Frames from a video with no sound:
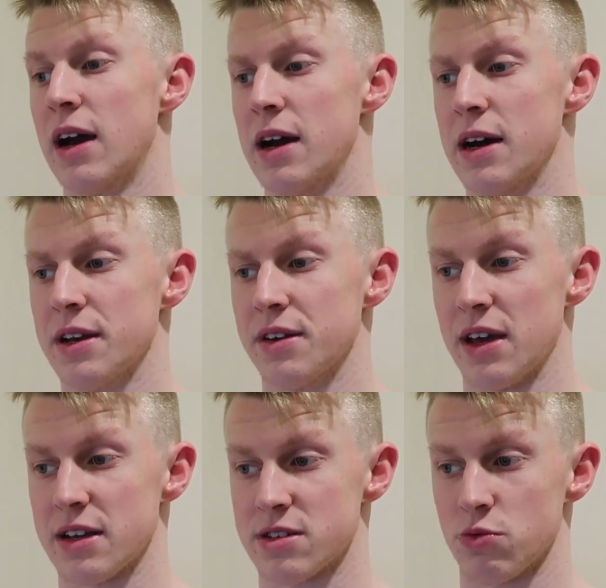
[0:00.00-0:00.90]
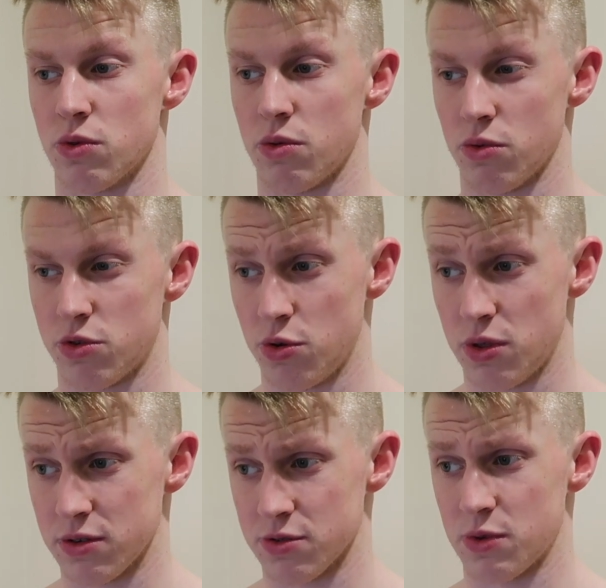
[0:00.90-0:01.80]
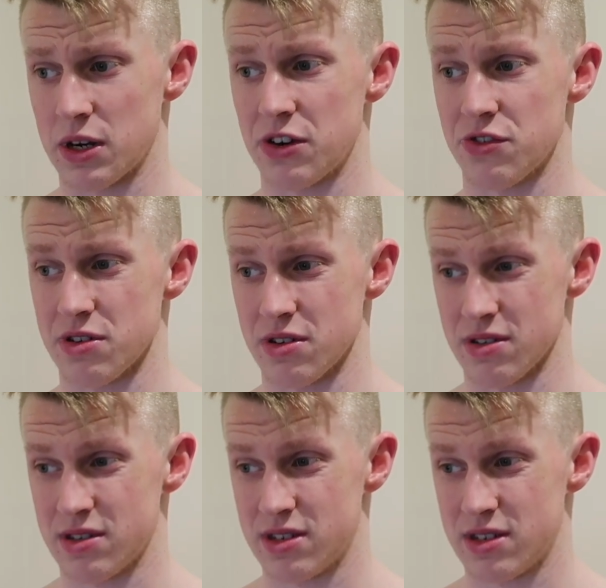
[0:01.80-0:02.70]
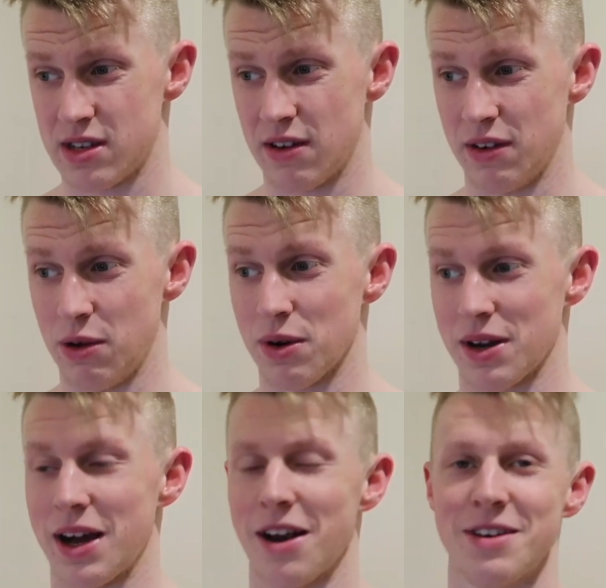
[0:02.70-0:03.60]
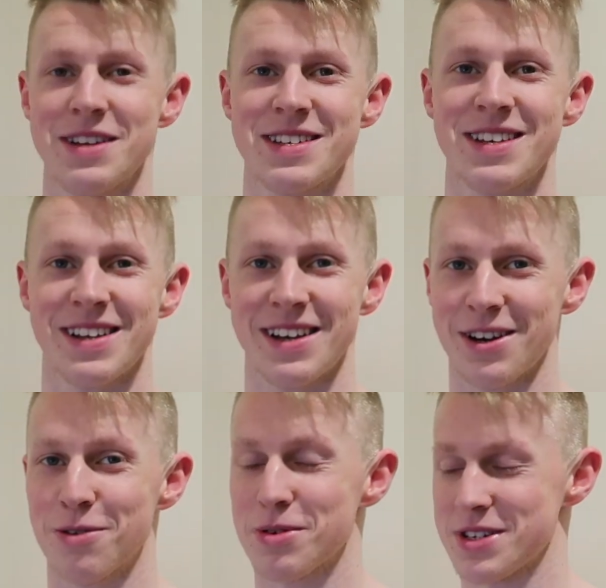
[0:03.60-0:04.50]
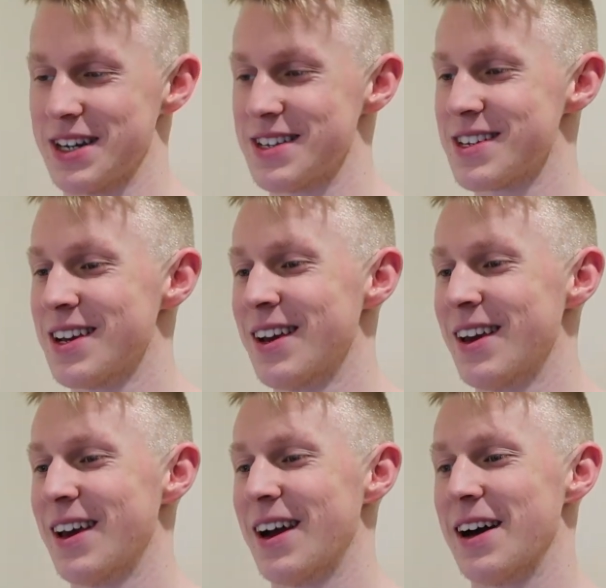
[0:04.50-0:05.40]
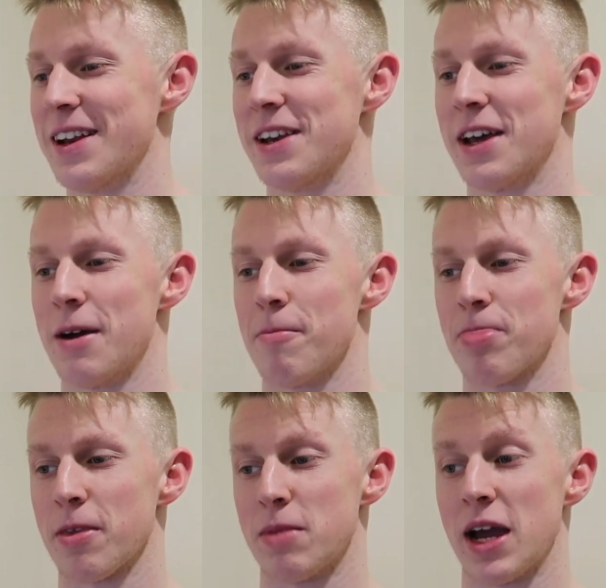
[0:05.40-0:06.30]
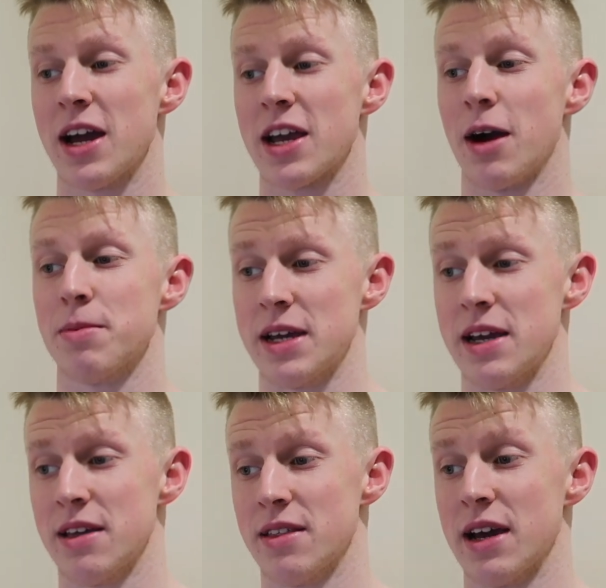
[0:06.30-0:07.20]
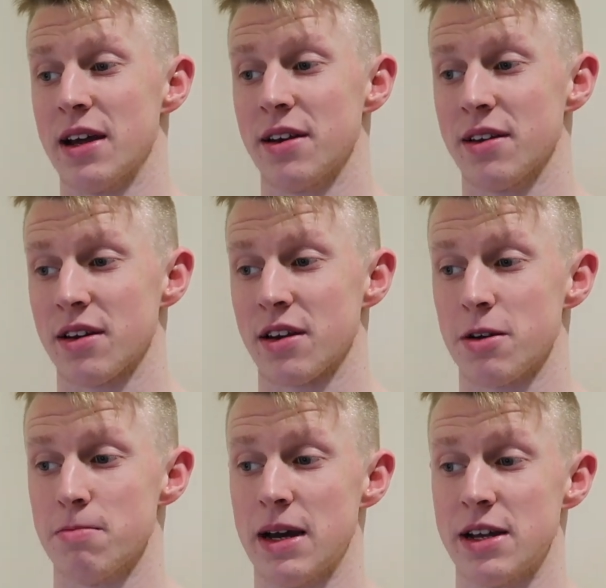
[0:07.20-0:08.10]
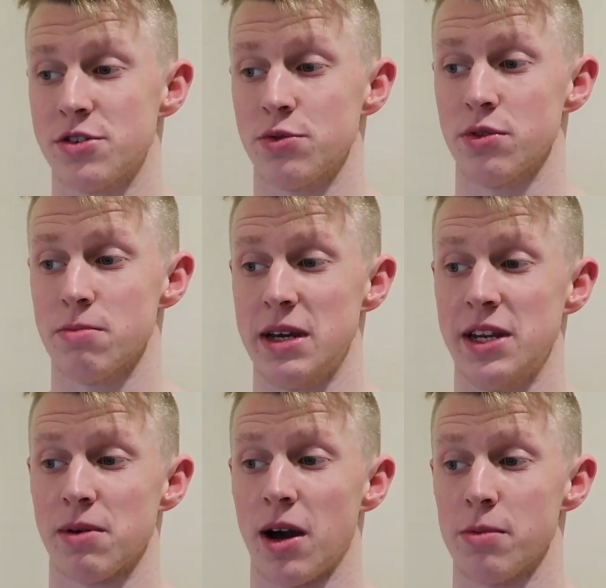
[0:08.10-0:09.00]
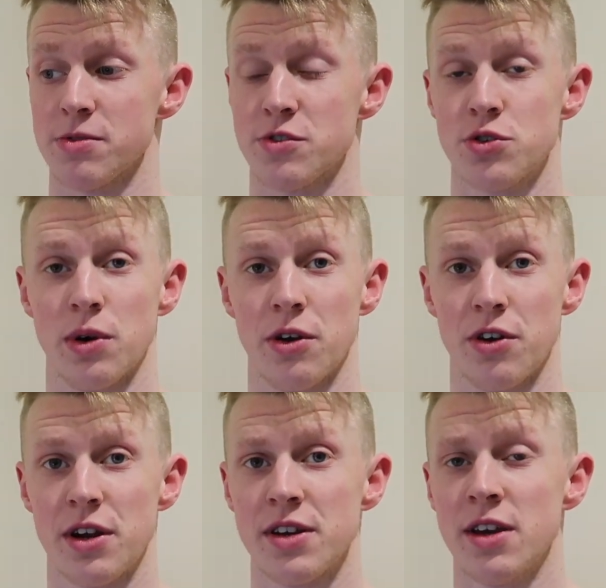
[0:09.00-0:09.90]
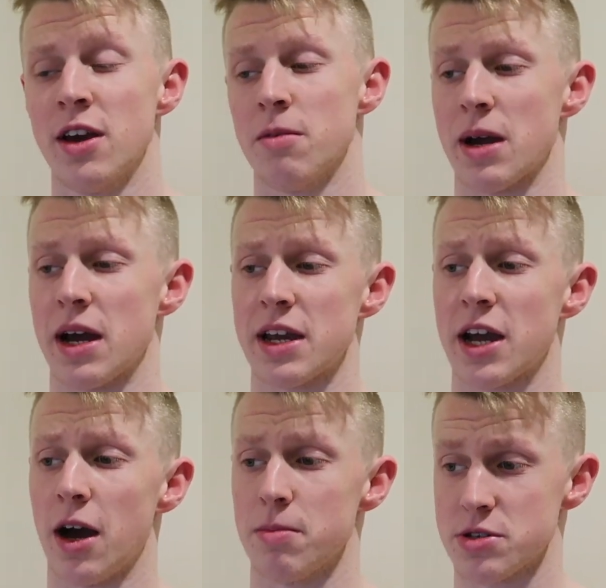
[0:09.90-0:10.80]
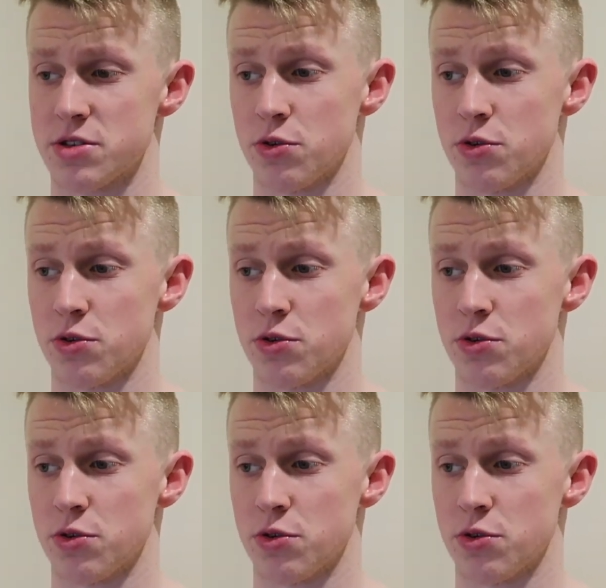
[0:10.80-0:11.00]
and that's 2,171 calories, you know, precise. And my high carb day then, compared to the medium carbs of 200, my high carb is